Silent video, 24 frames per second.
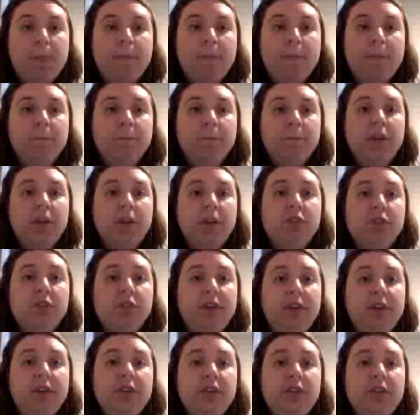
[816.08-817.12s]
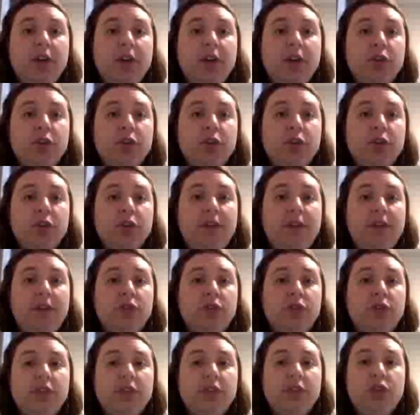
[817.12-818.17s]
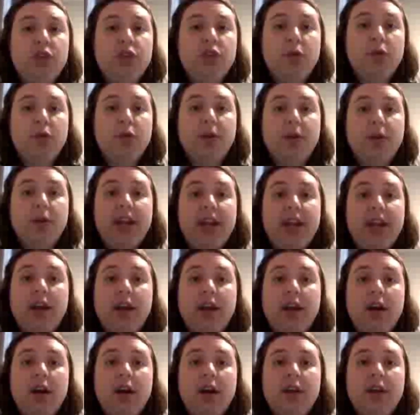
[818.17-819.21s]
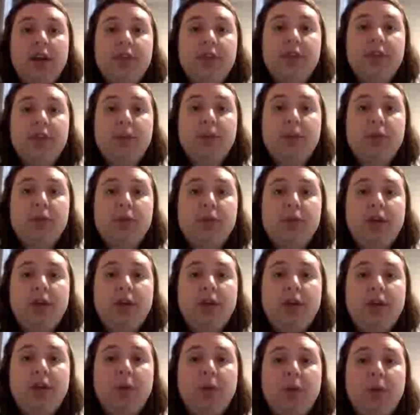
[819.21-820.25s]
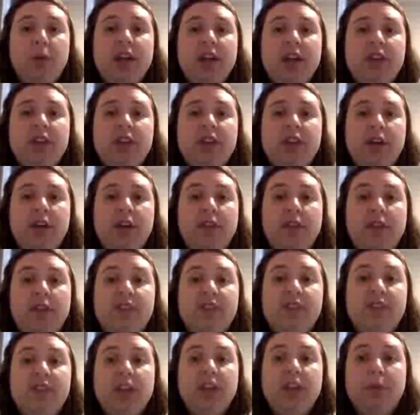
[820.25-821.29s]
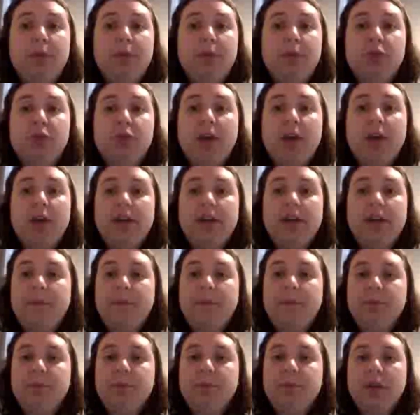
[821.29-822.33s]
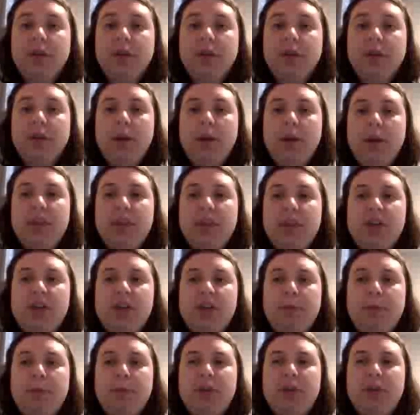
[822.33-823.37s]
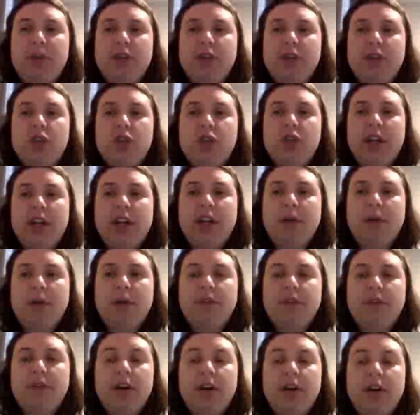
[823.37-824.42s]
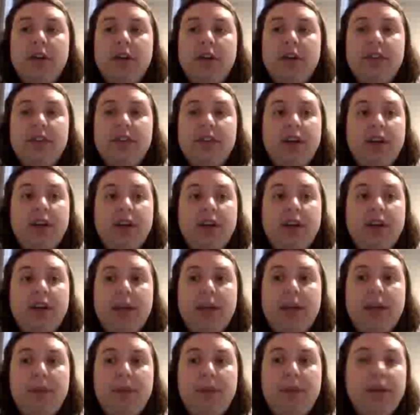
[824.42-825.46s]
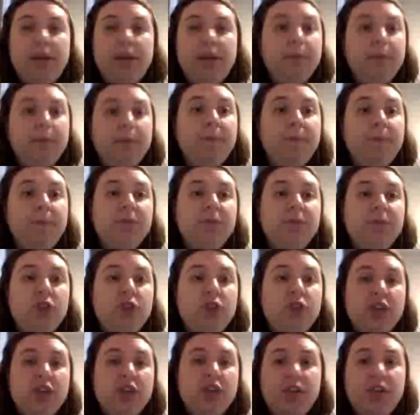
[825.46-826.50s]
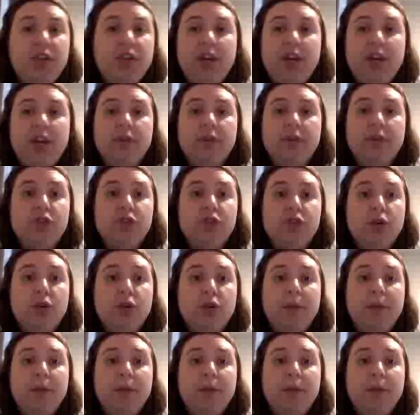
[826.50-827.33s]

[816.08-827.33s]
As revealed in Doctor Who Adventures issue 30, this episode had the working title Love's Labor's One. By the time of production, however, the title had been changed to Theater of Doom.